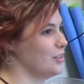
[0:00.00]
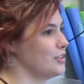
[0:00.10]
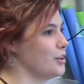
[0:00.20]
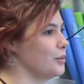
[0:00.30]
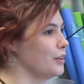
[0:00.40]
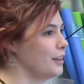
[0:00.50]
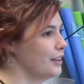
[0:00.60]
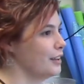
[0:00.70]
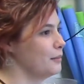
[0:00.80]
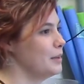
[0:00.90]
So
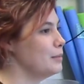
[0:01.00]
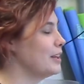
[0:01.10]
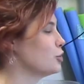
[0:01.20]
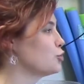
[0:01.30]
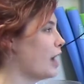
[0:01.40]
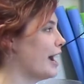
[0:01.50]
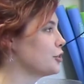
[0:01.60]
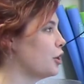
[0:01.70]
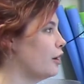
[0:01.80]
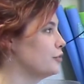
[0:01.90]
me being dragged
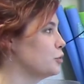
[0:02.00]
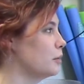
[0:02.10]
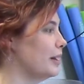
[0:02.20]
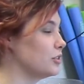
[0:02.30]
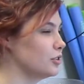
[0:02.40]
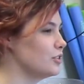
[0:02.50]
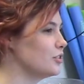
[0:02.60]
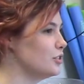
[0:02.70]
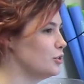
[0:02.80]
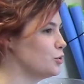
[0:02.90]
off to a mental
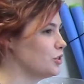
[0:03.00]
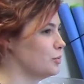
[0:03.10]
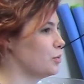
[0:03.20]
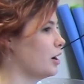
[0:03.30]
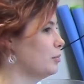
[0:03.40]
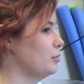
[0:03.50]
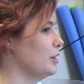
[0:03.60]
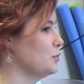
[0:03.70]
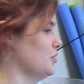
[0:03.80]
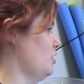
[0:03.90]
institution probably
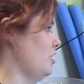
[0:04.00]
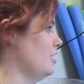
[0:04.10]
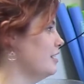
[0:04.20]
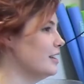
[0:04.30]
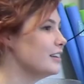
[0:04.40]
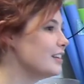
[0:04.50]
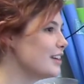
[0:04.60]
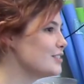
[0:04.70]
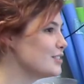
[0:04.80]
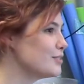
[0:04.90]
was not in
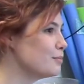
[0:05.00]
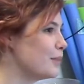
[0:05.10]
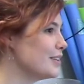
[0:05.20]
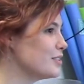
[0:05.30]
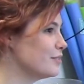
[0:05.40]
Inez's best.